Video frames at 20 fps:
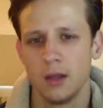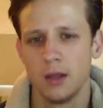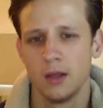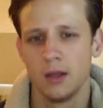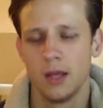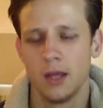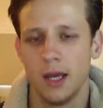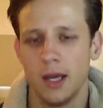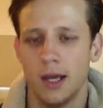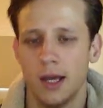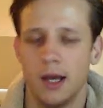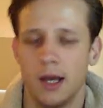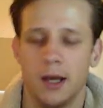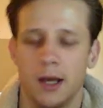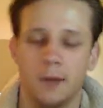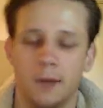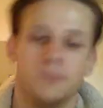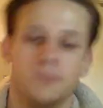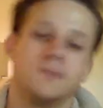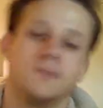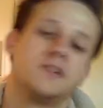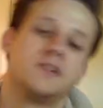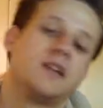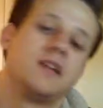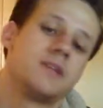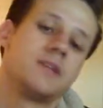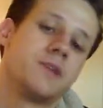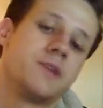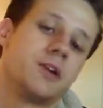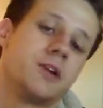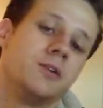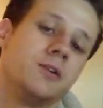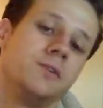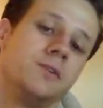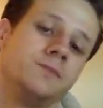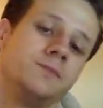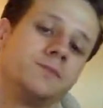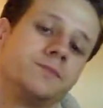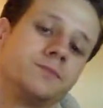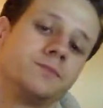So that's pretty cool.
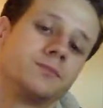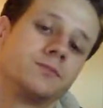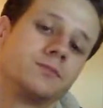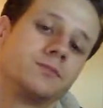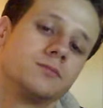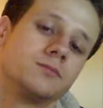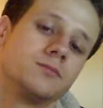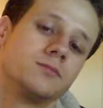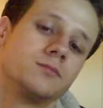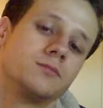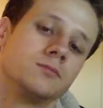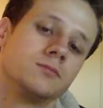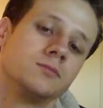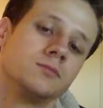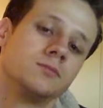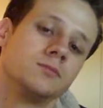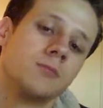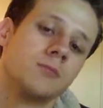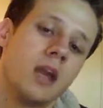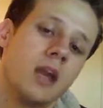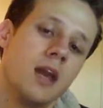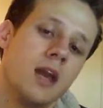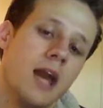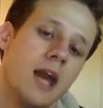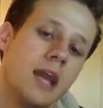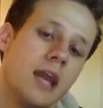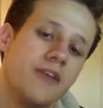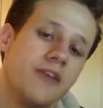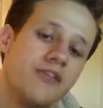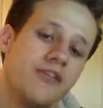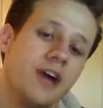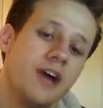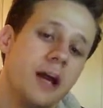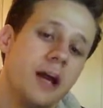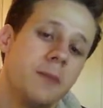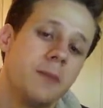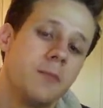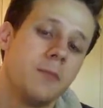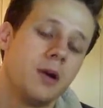And if I